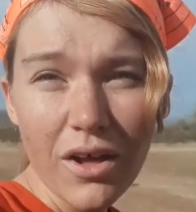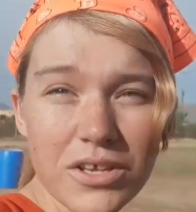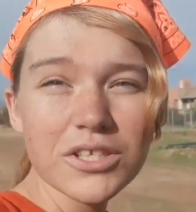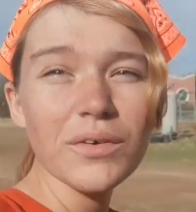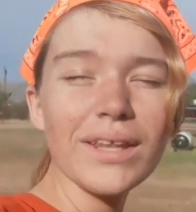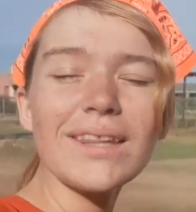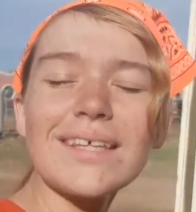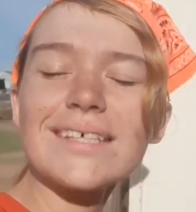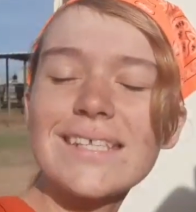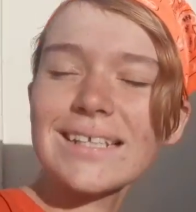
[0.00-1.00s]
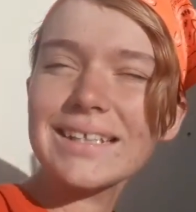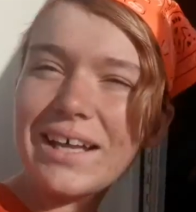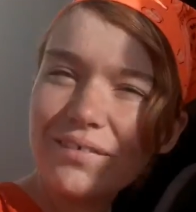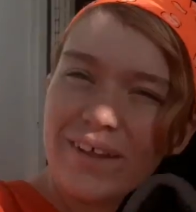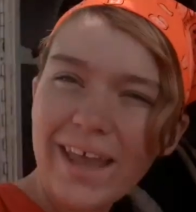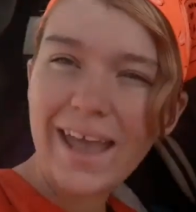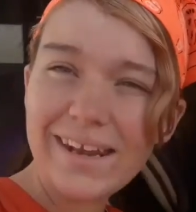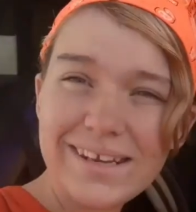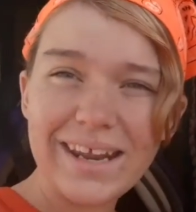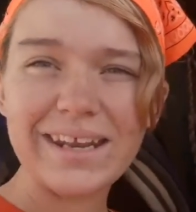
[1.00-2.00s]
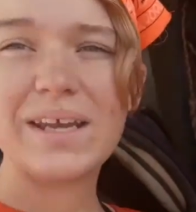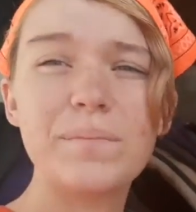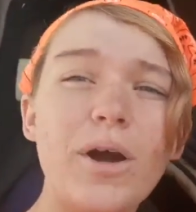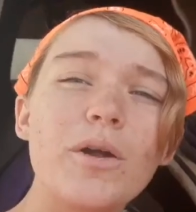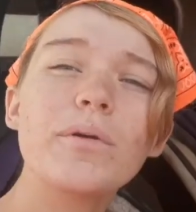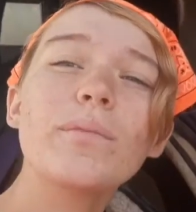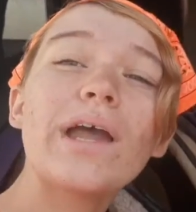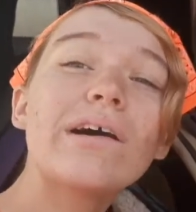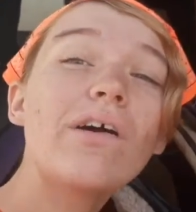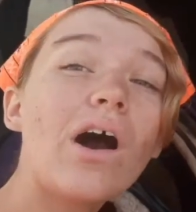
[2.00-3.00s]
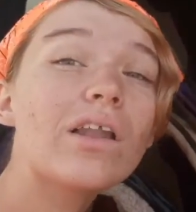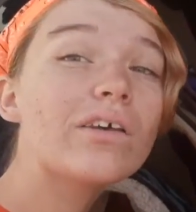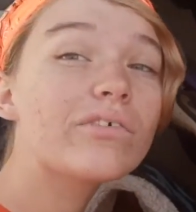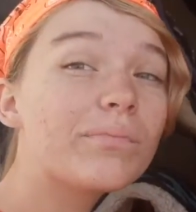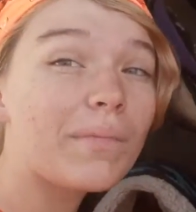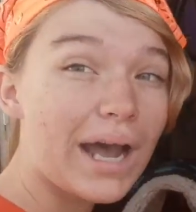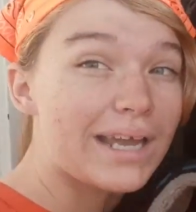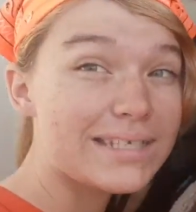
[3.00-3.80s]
So in this lovely handy dandy compartment, we have all of my